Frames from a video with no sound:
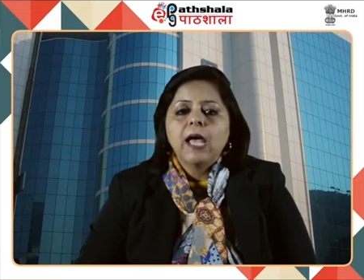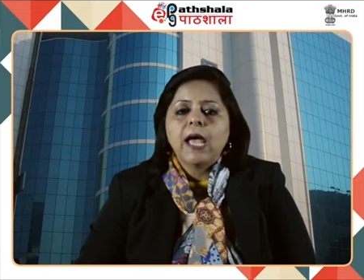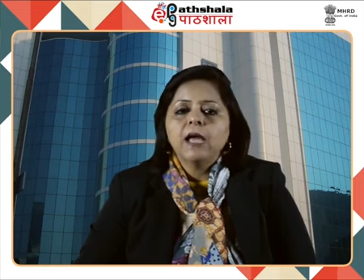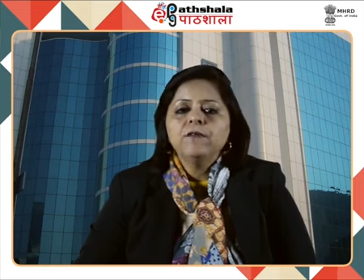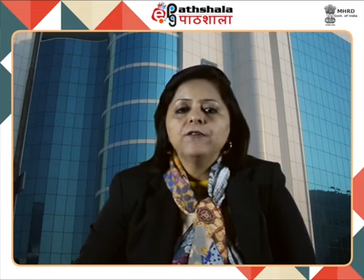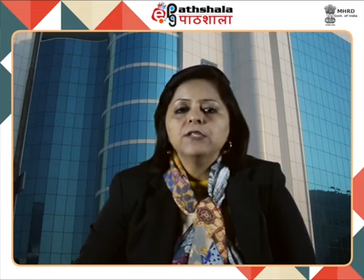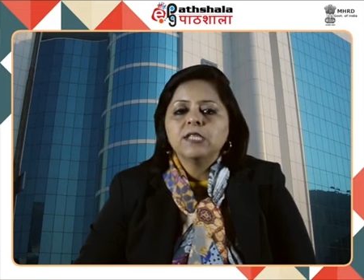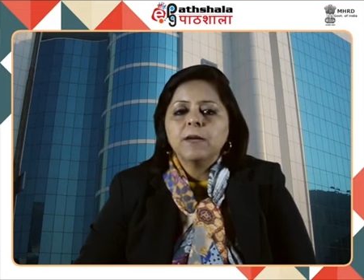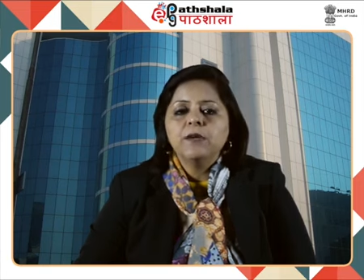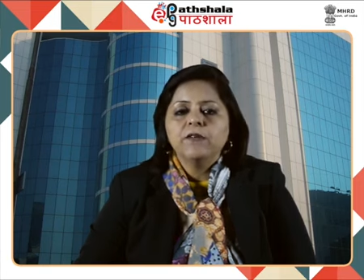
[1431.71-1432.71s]
and for
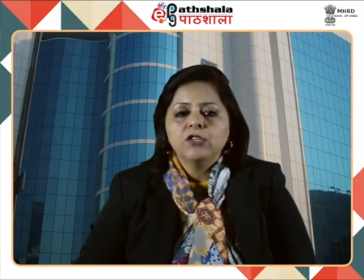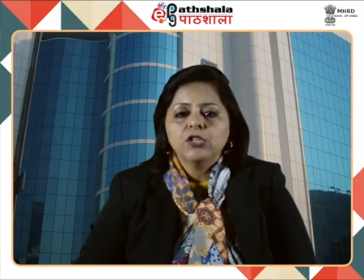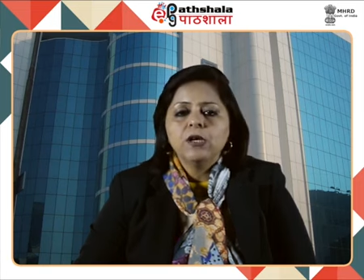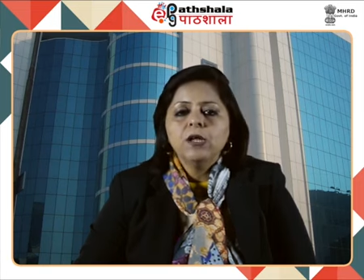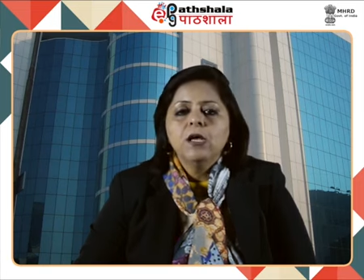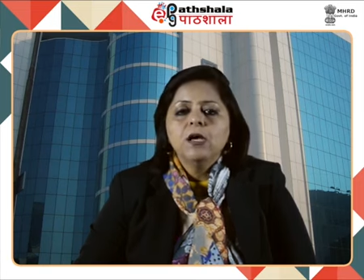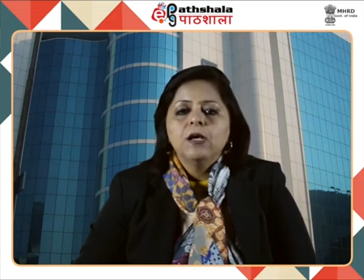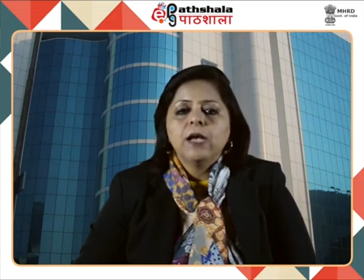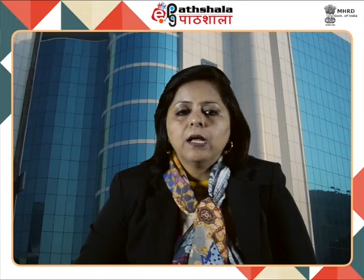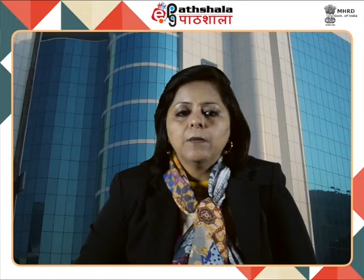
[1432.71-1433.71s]
subdivision
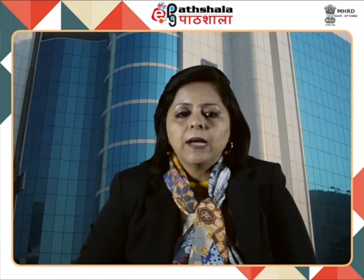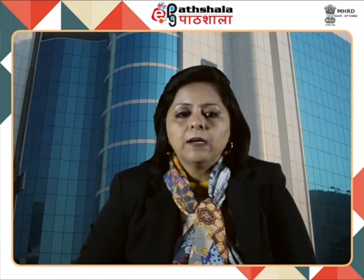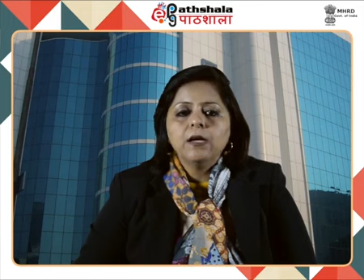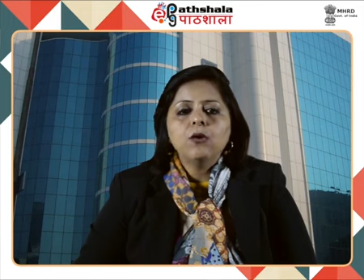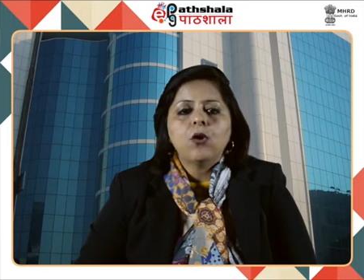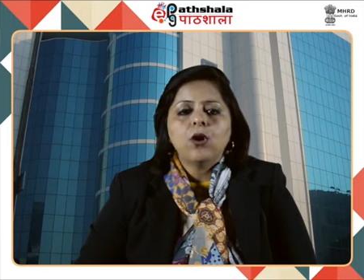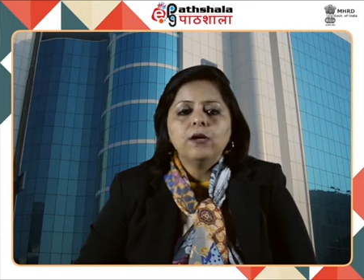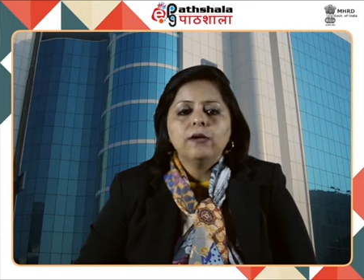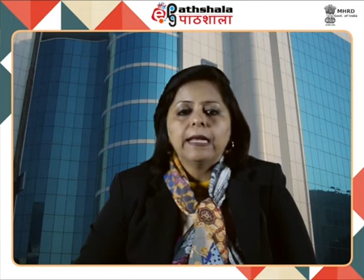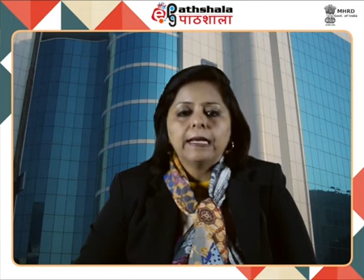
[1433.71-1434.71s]
recommended or
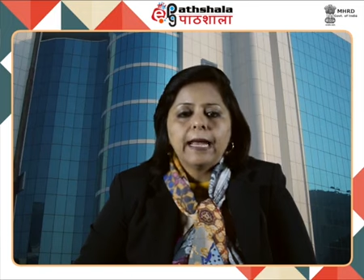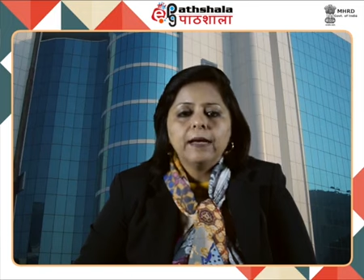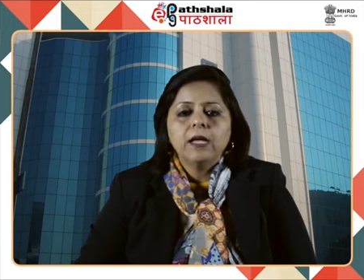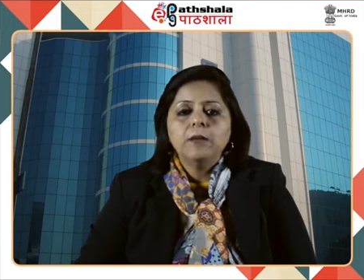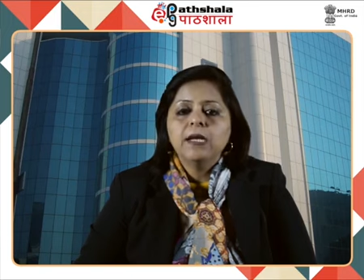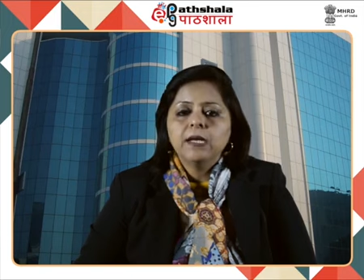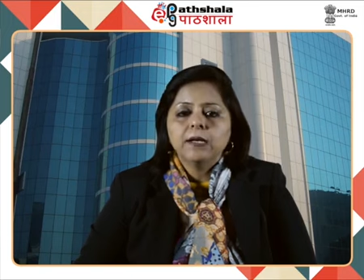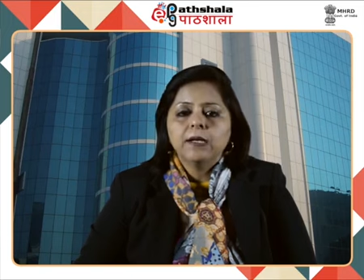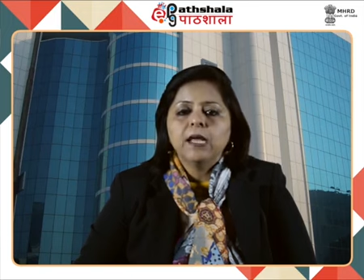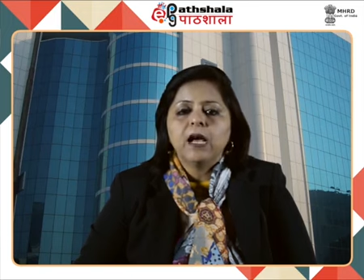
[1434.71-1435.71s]
declared
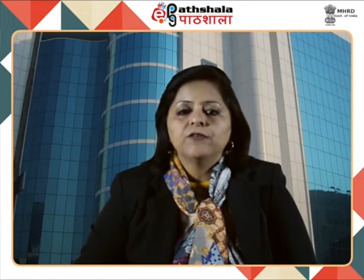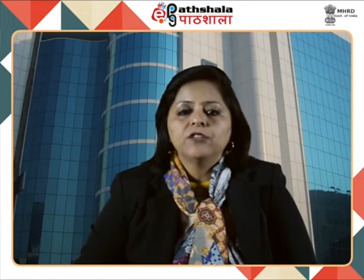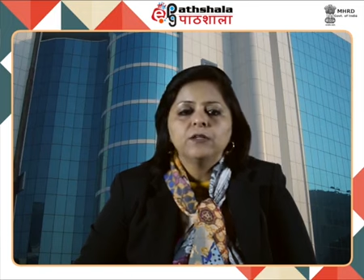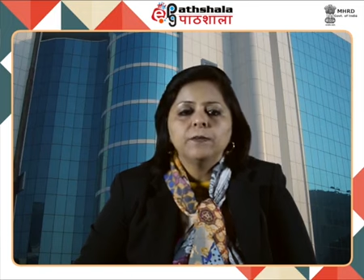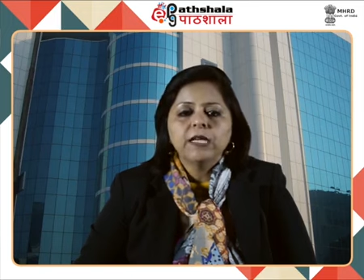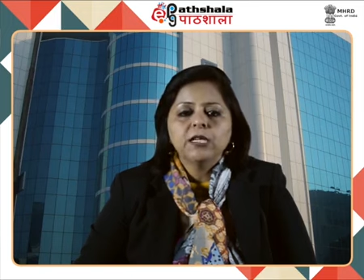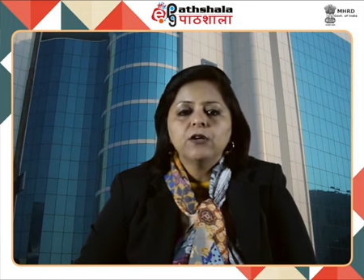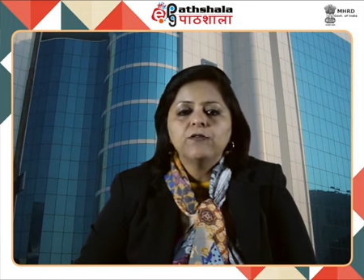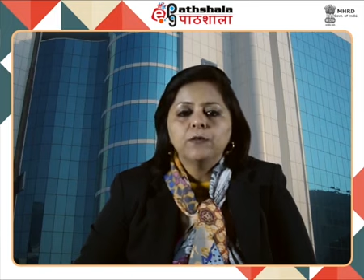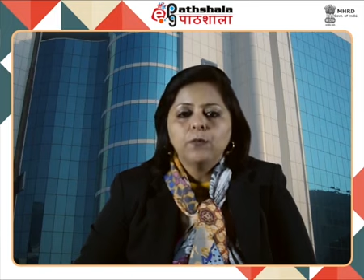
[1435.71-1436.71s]
immediately after the meeting
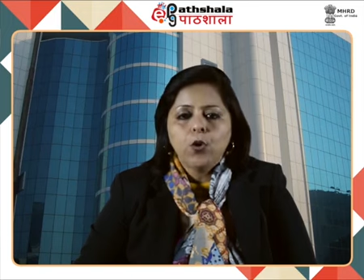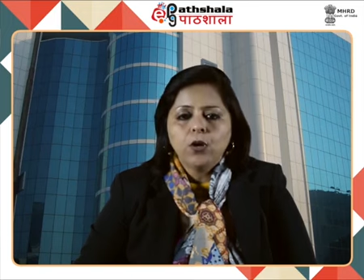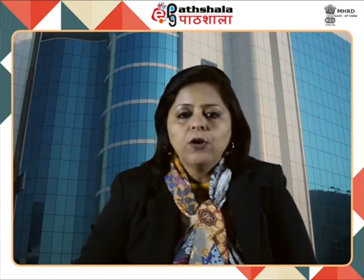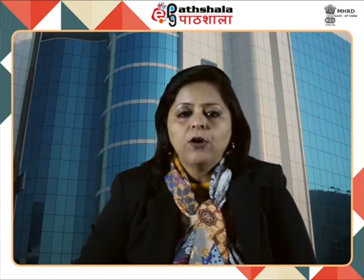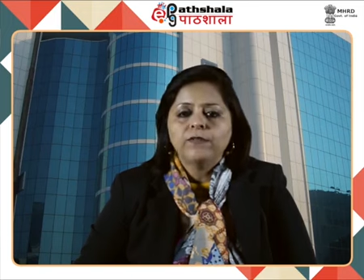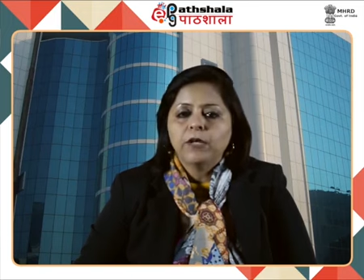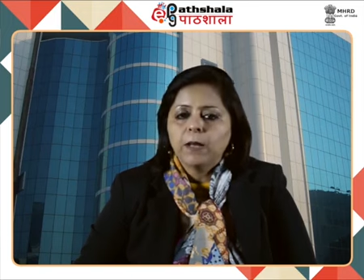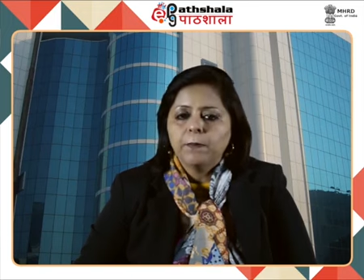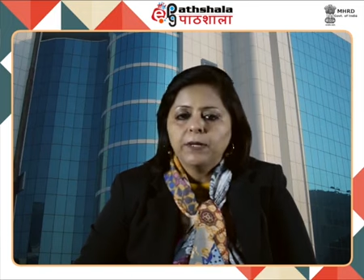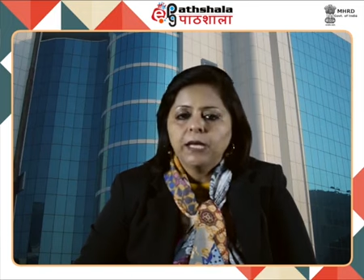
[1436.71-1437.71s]
of the board of the
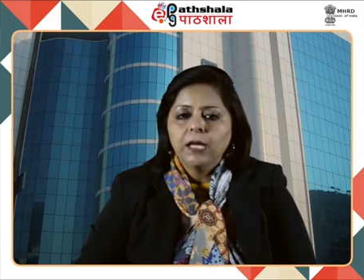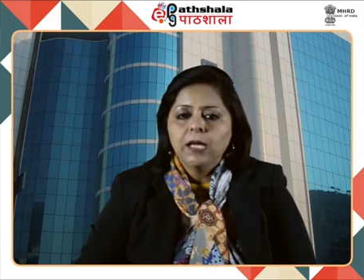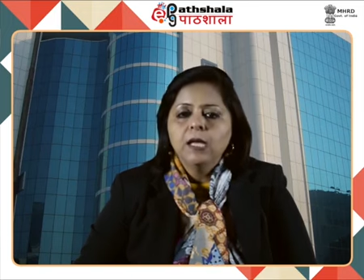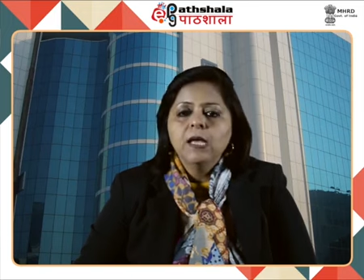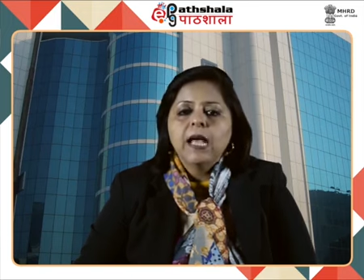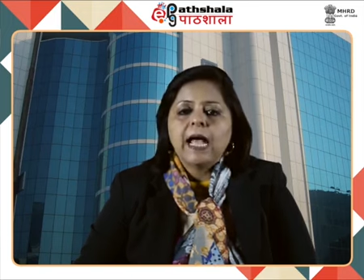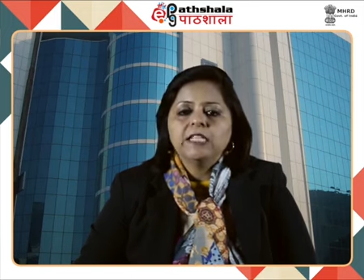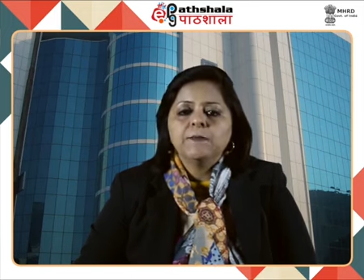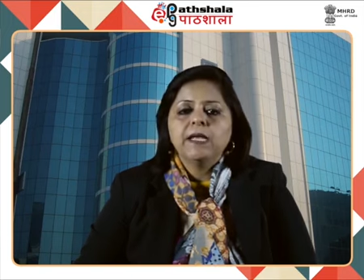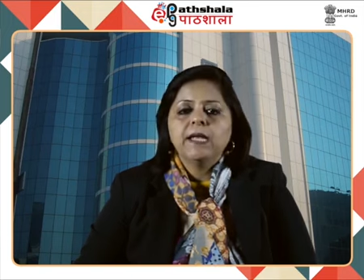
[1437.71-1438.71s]
company
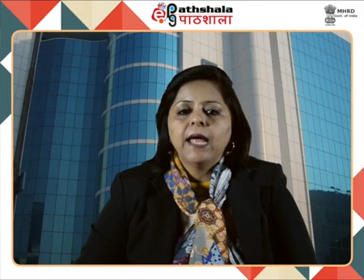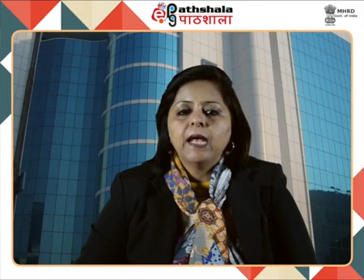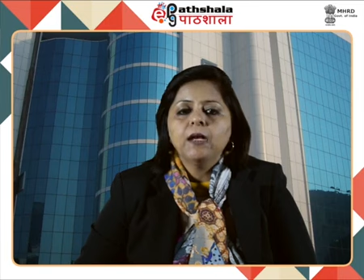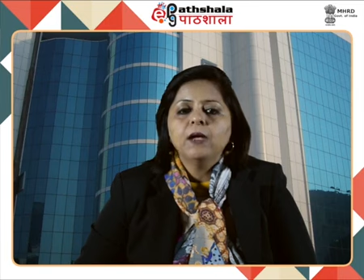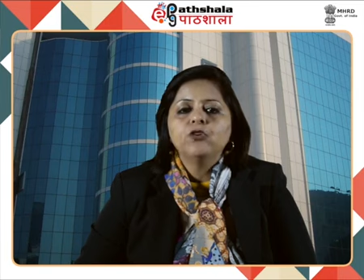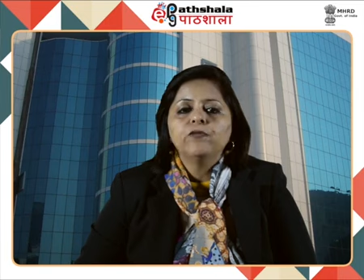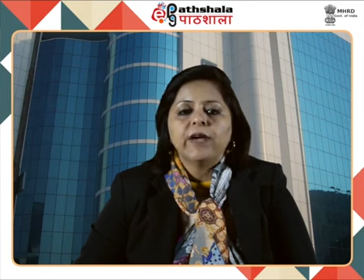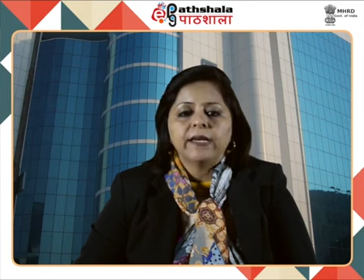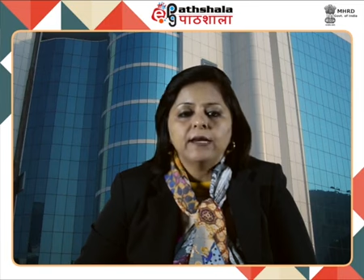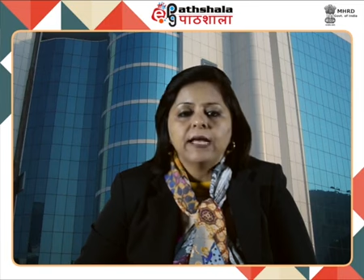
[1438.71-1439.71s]
has been held to
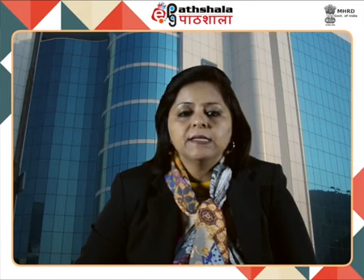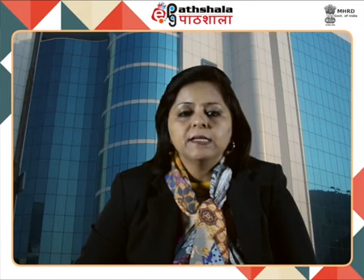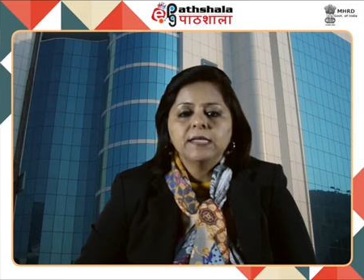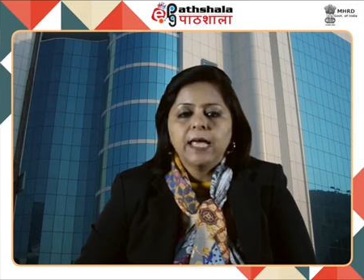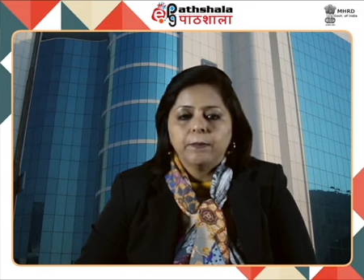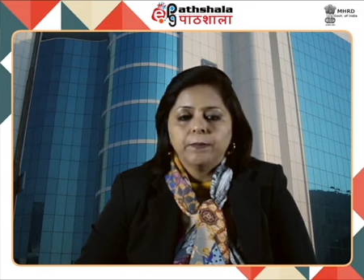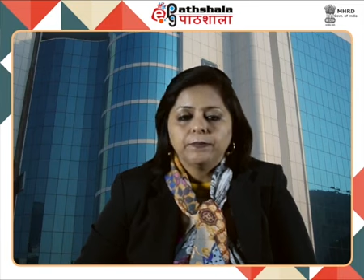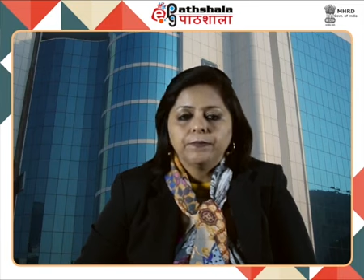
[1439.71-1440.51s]
finalize the same.